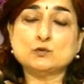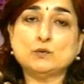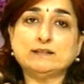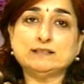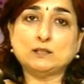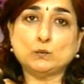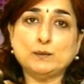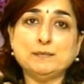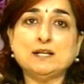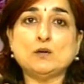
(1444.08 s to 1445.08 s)
who are either
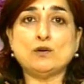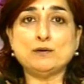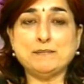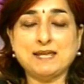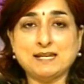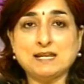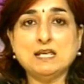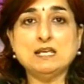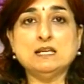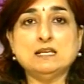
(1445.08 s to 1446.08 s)
women or
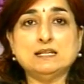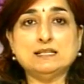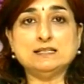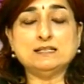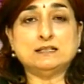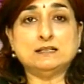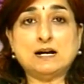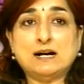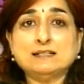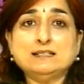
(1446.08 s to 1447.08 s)
men,
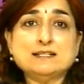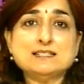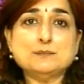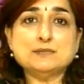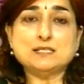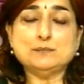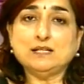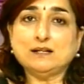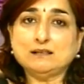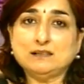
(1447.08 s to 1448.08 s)
are there some
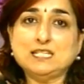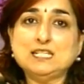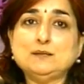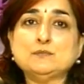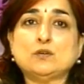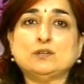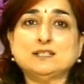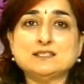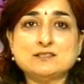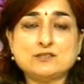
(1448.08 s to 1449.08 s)
similar themes or
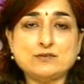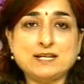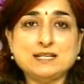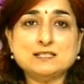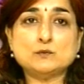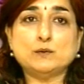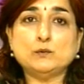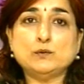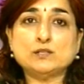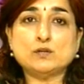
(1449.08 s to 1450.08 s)
constraints
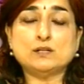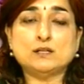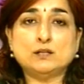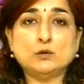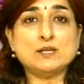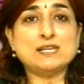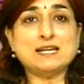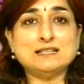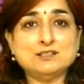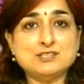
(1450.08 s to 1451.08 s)
when we are
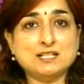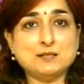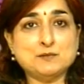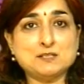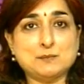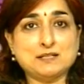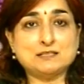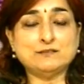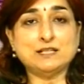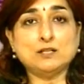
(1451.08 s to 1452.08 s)
looking at the gender
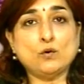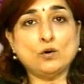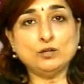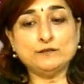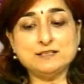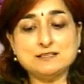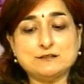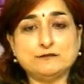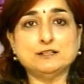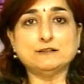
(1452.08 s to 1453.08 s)
perspective in all of
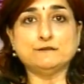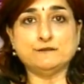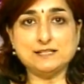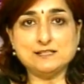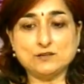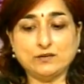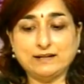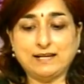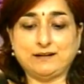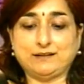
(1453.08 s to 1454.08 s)
these different fields
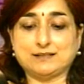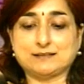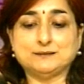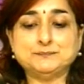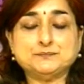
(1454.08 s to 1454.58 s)
or areas?